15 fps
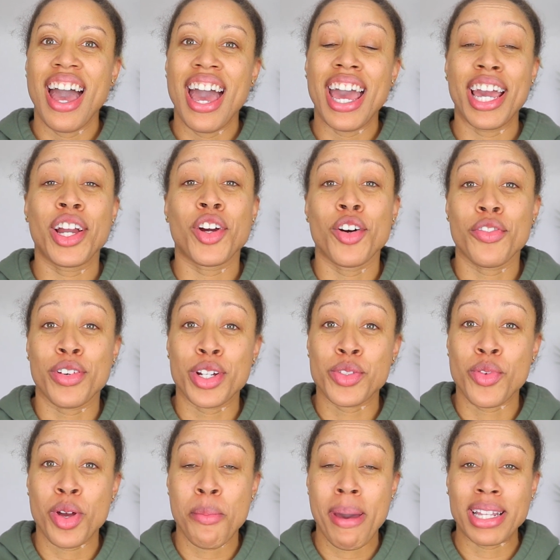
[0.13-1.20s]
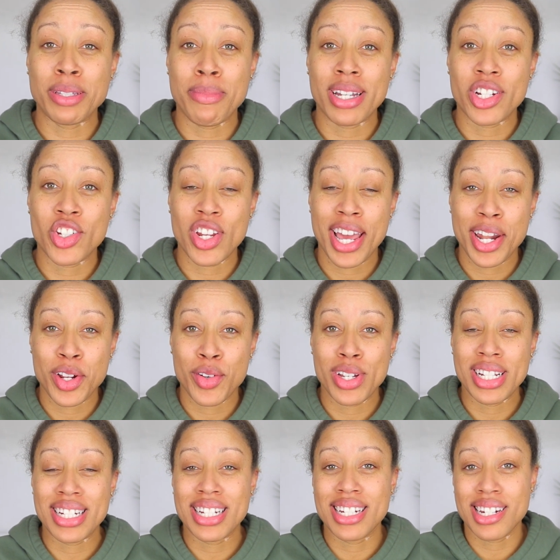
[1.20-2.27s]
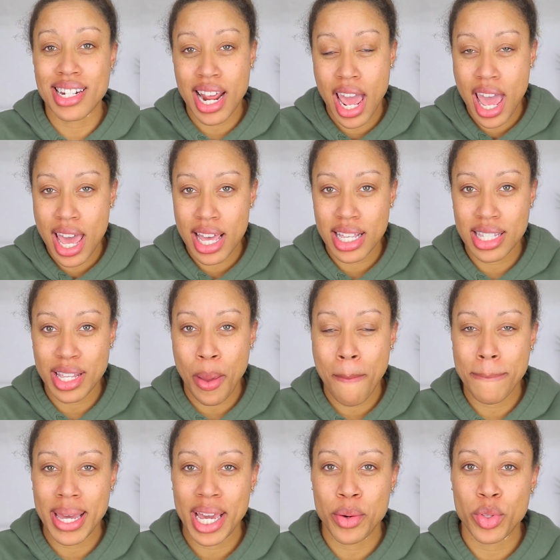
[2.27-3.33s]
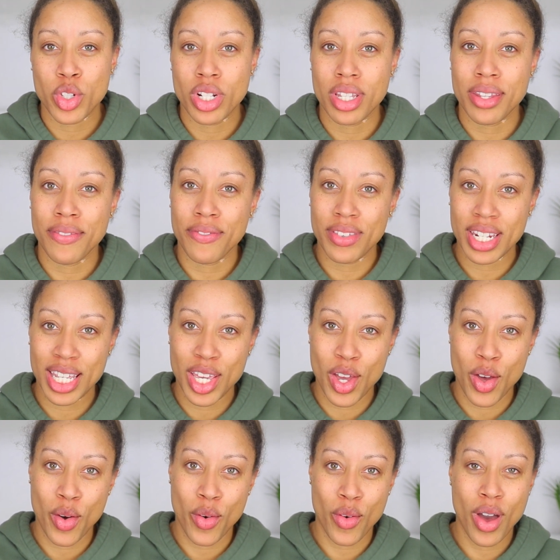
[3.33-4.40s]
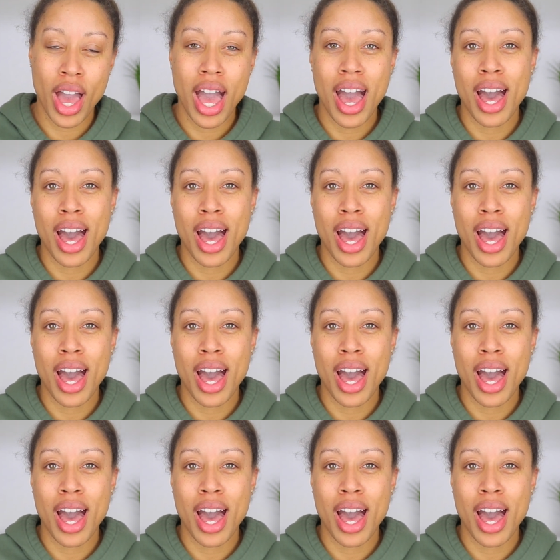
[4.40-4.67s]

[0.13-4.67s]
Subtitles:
Hey curl friends, welcome back to my channel. It's Jazz. I'm back with another video.